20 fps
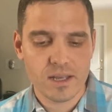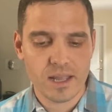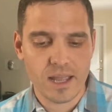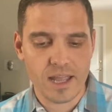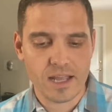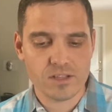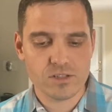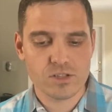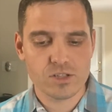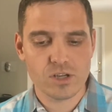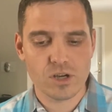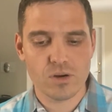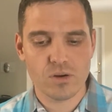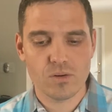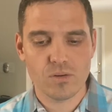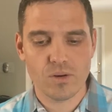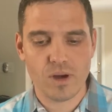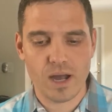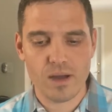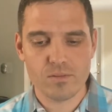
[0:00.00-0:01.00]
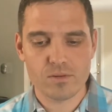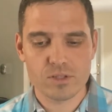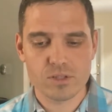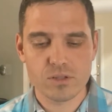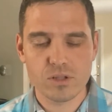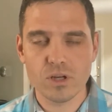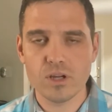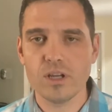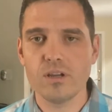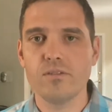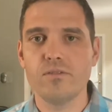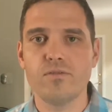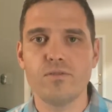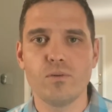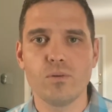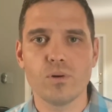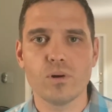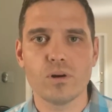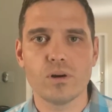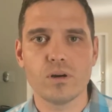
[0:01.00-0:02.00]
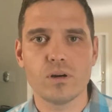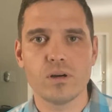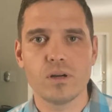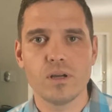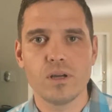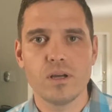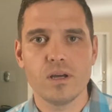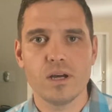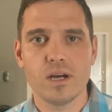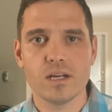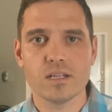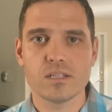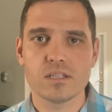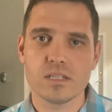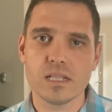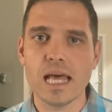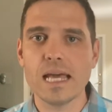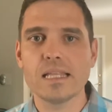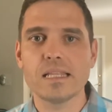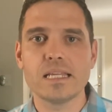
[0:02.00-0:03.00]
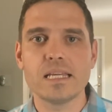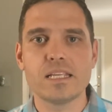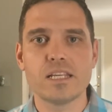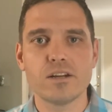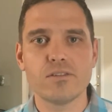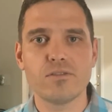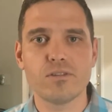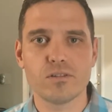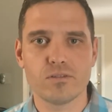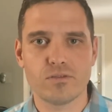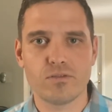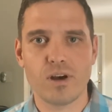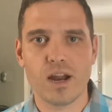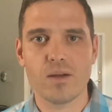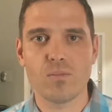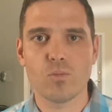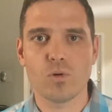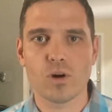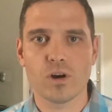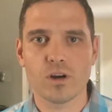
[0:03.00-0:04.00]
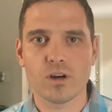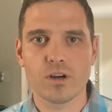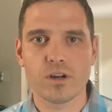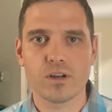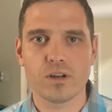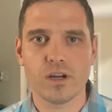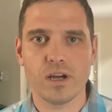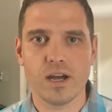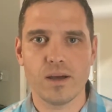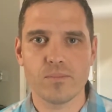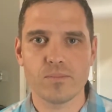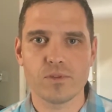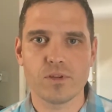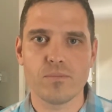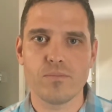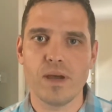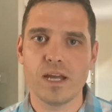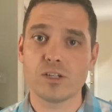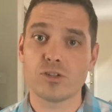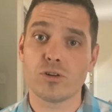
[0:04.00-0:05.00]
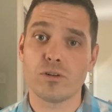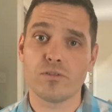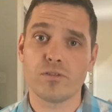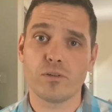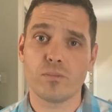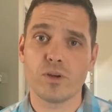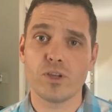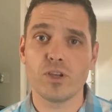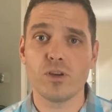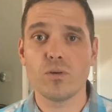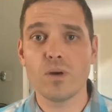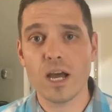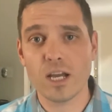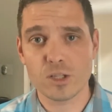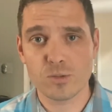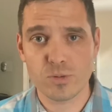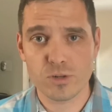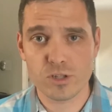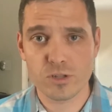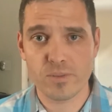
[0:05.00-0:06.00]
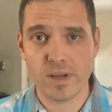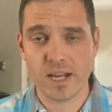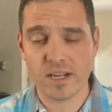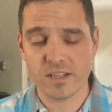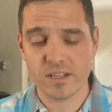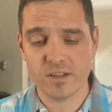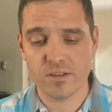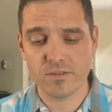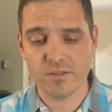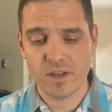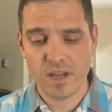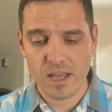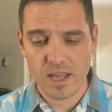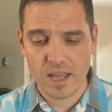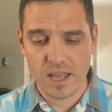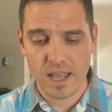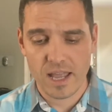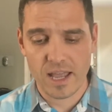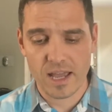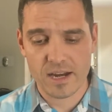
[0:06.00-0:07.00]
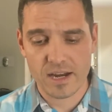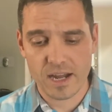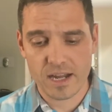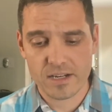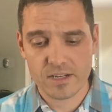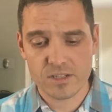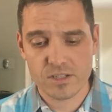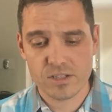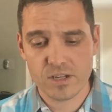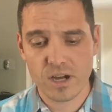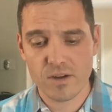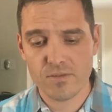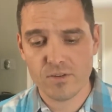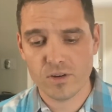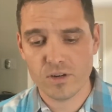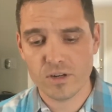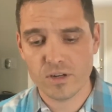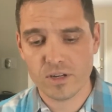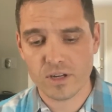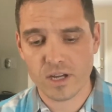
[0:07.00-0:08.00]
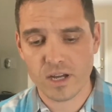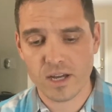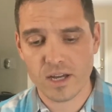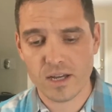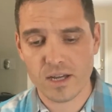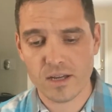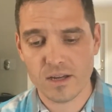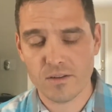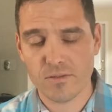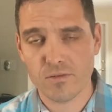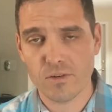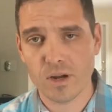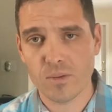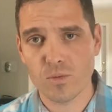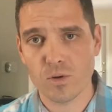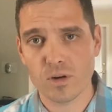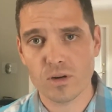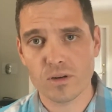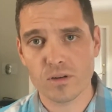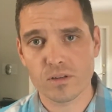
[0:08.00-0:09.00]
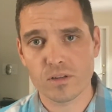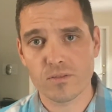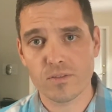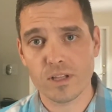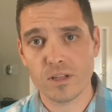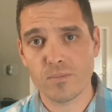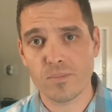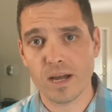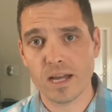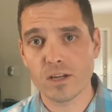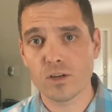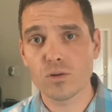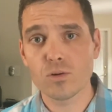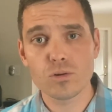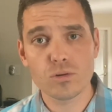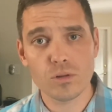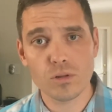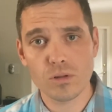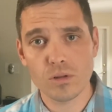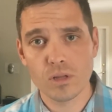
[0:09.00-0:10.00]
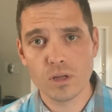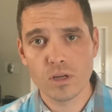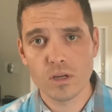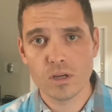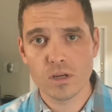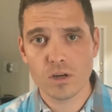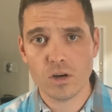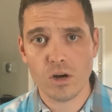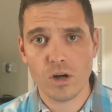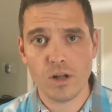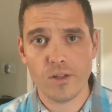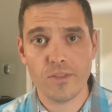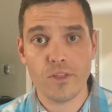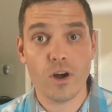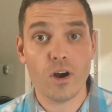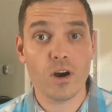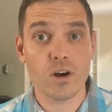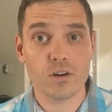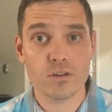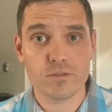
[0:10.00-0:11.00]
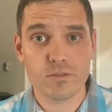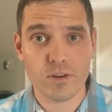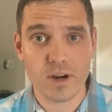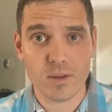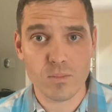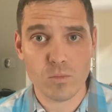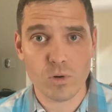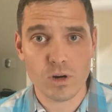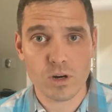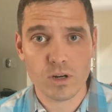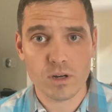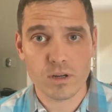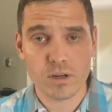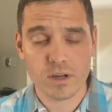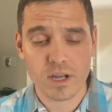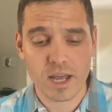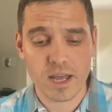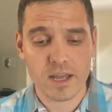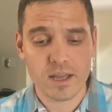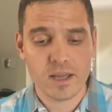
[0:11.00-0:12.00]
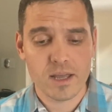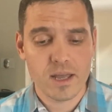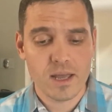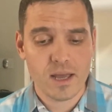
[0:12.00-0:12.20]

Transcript: And so I was looking for a slightly different framework um, to measure it from a UX perspective. And I discovered uh, a framework developed by Google called the HEART framework. Okay.